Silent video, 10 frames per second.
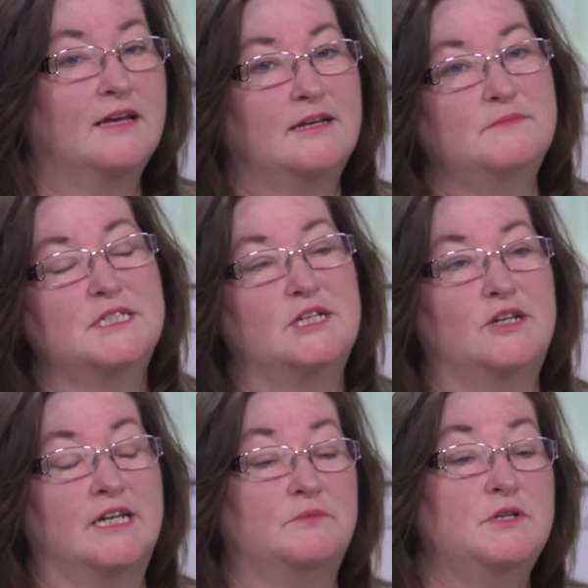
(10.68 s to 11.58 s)

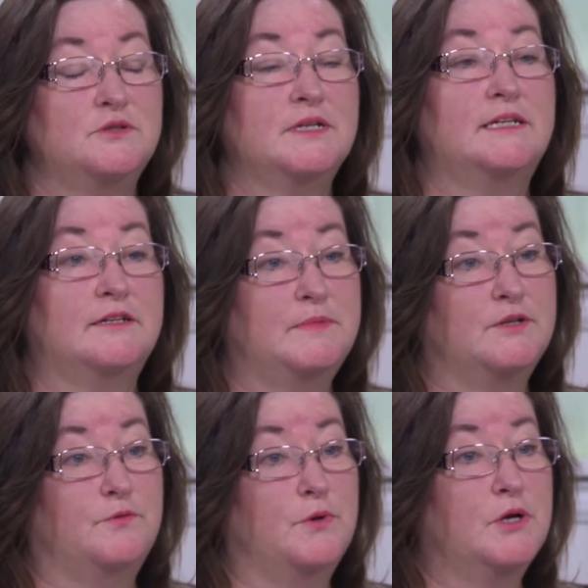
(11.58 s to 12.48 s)
Absolutely, and we're doing a little bit
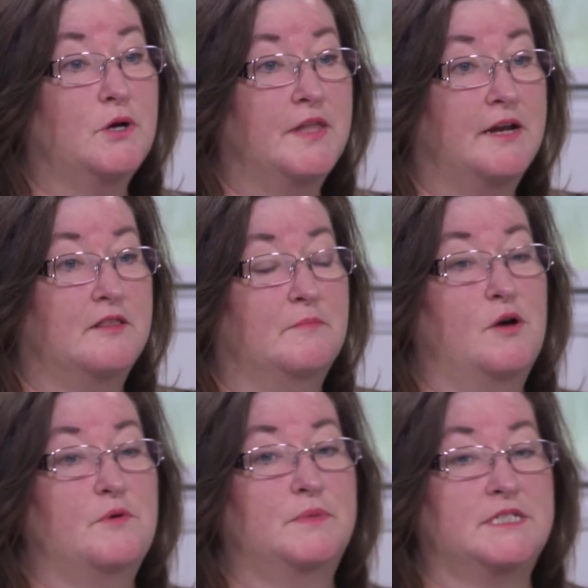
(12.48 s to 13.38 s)
of work on that at the
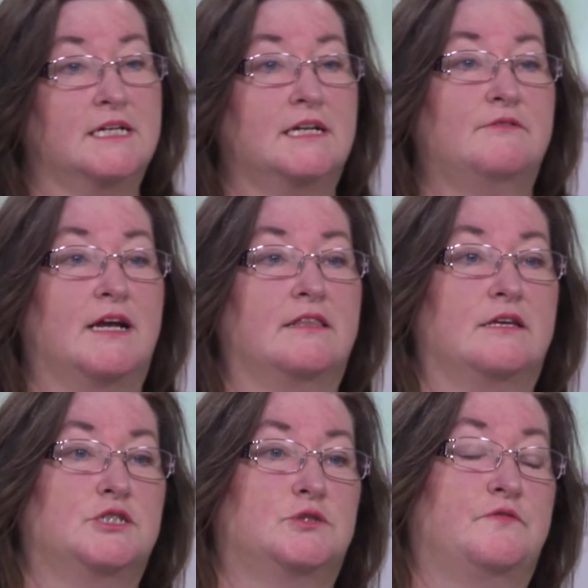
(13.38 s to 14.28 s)
moment, particularly around the
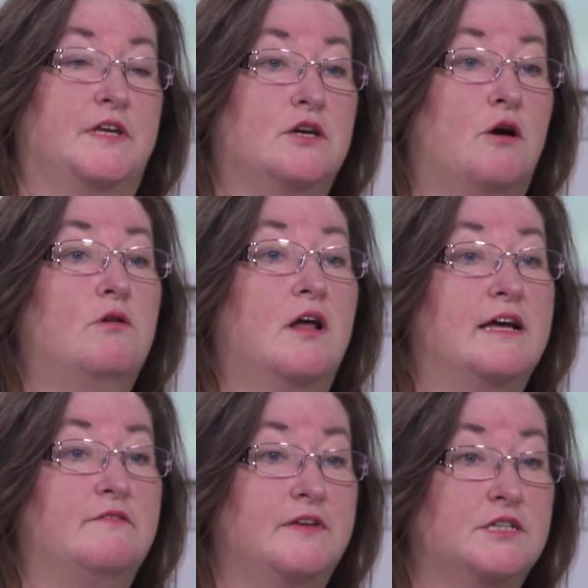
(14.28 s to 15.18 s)
issue of E. coli
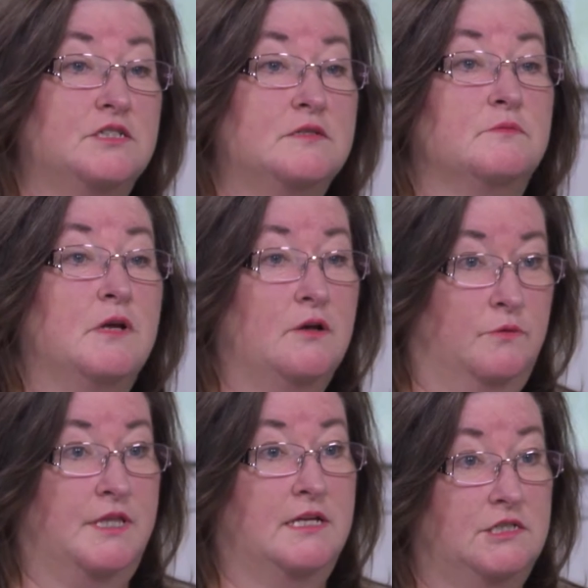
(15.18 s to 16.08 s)
infections
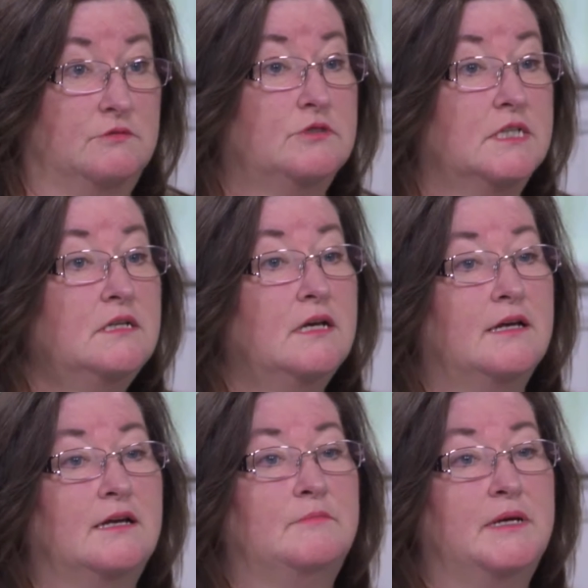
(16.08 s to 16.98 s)
with our children
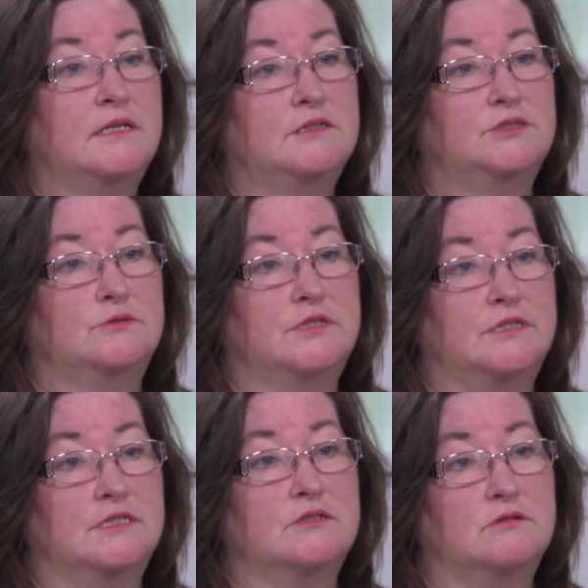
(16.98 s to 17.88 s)
and making sure that
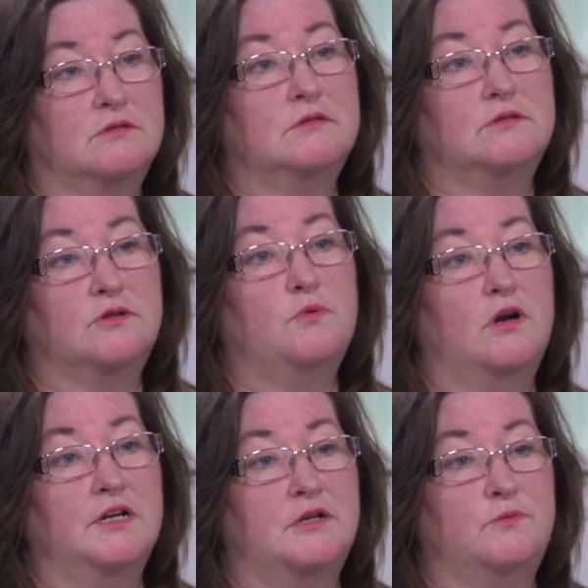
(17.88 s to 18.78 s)
there's good
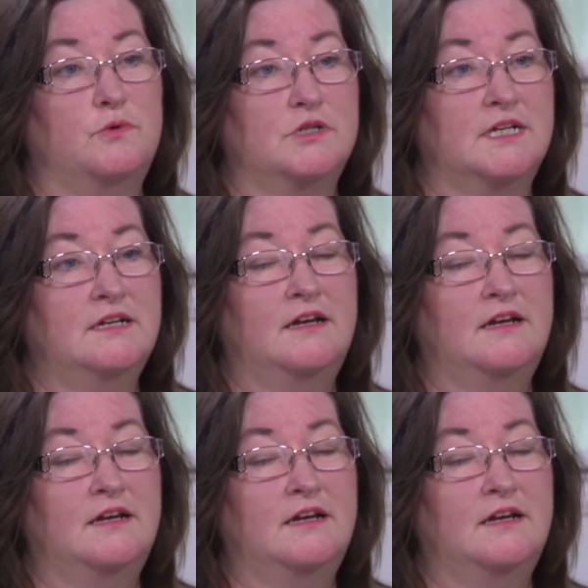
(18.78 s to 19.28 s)
quality water.